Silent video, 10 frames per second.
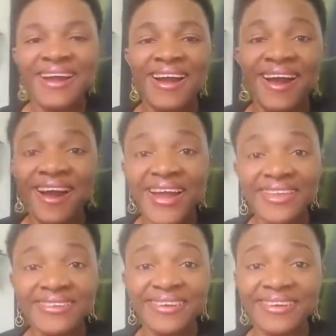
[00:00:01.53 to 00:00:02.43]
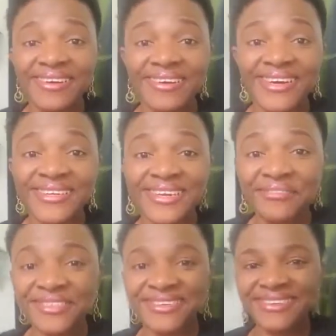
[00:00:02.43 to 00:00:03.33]
Hi there, good
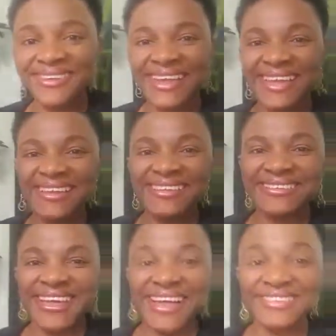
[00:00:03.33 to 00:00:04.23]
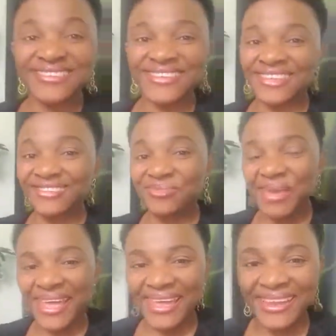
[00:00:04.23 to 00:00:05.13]
afternoon, ladies and
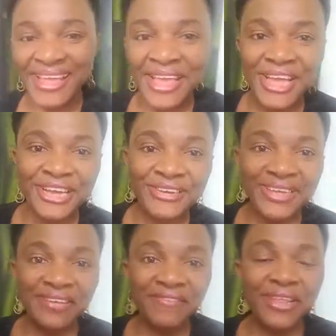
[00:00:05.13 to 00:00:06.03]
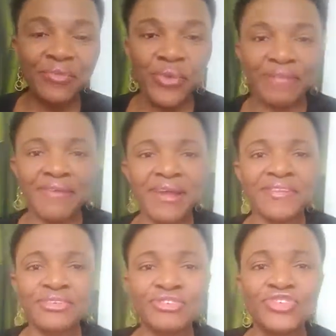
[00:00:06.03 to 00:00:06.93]
gentlemen. Good evening, wherever
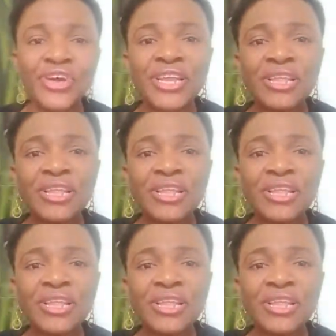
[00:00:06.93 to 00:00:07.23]
you're joining